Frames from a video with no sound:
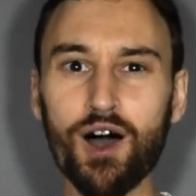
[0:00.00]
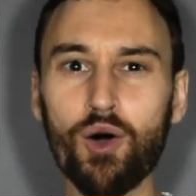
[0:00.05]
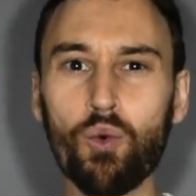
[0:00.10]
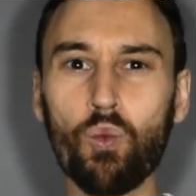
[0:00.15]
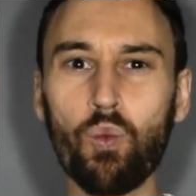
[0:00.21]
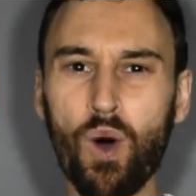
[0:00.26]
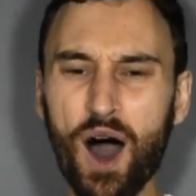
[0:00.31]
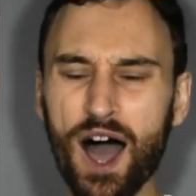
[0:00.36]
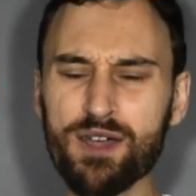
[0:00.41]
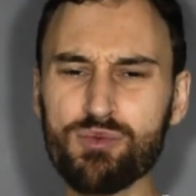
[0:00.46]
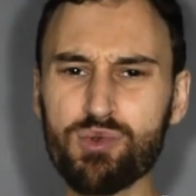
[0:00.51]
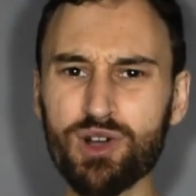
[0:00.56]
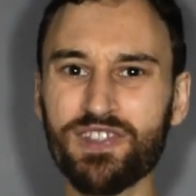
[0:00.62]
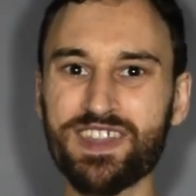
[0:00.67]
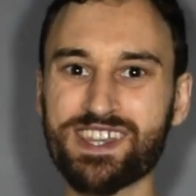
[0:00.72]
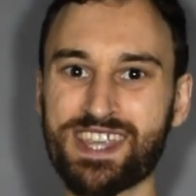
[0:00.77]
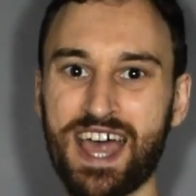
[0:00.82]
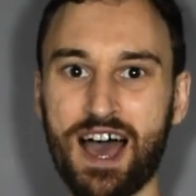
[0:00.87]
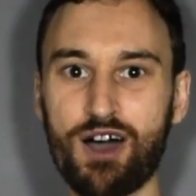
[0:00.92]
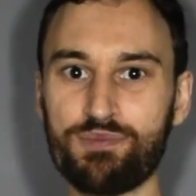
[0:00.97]
Why will
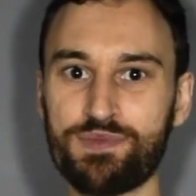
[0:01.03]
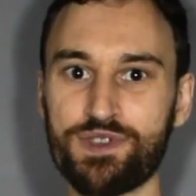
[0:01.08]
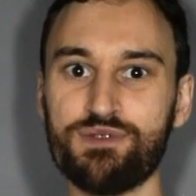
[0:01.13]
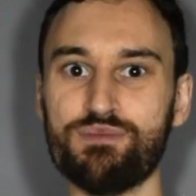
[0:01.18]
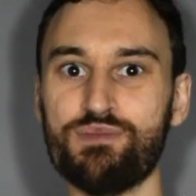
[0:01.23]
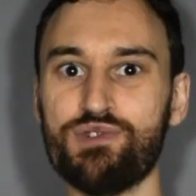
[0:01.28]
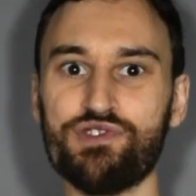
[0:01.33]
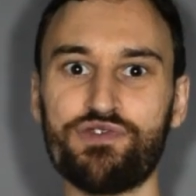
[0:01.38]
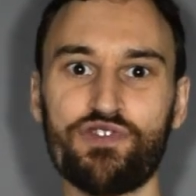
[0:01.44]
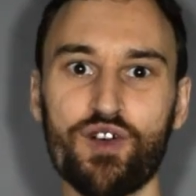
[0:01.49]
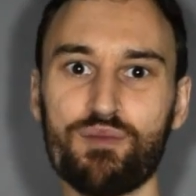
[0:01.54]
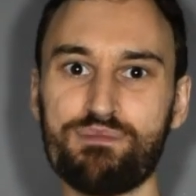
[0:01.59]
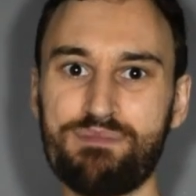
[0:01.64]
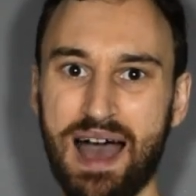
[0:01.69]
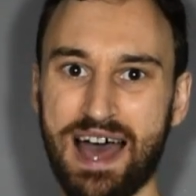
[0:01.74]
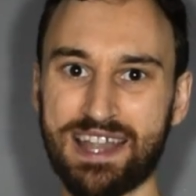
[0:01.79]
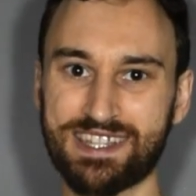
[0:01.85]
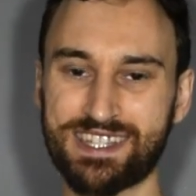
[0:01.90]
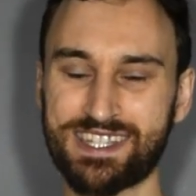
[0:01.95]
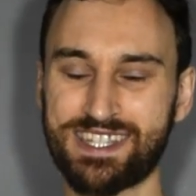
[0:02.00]
this help you move from
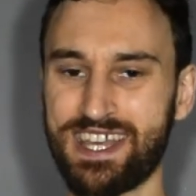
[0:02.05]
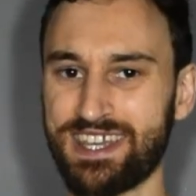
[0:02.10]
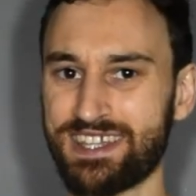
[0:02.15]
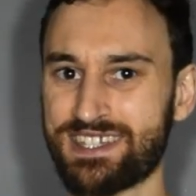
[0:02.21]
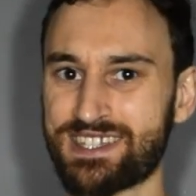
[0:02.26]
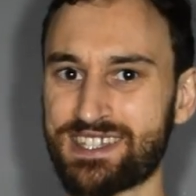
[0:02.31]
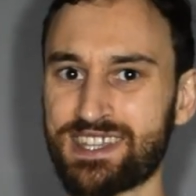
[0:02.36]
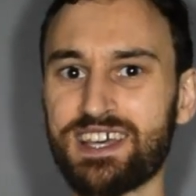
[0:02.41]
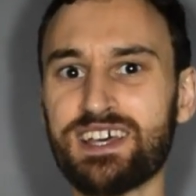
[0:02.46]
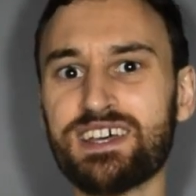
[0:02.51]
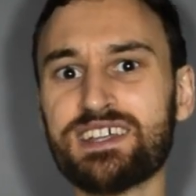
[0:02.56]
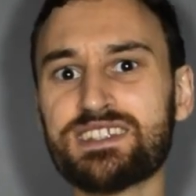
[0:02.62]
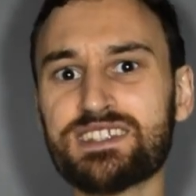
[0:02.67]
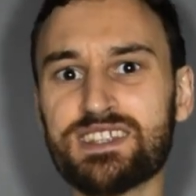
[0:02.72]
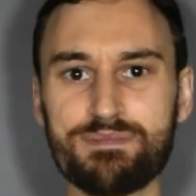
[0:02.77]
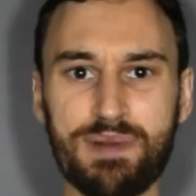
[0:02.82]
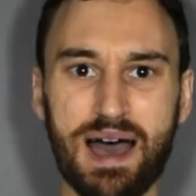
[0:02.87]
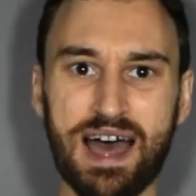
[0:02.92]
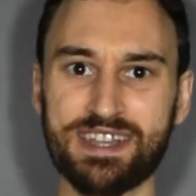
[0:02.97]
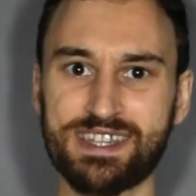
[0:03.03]
Band 6
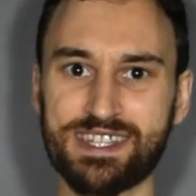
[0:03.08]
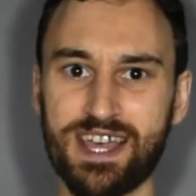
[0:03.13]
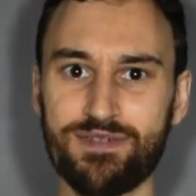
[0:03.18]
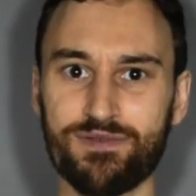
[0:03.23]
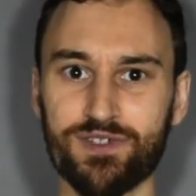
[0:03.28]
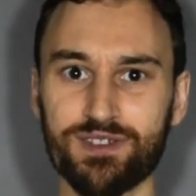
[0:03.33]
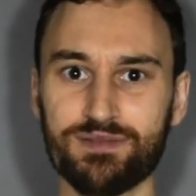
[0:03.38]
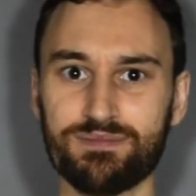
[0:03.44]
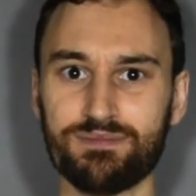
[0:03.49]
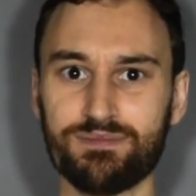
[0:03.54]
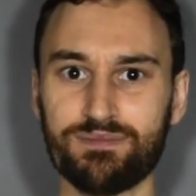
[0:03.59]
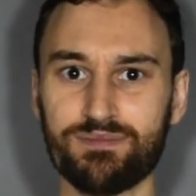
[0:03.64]
to Band 7?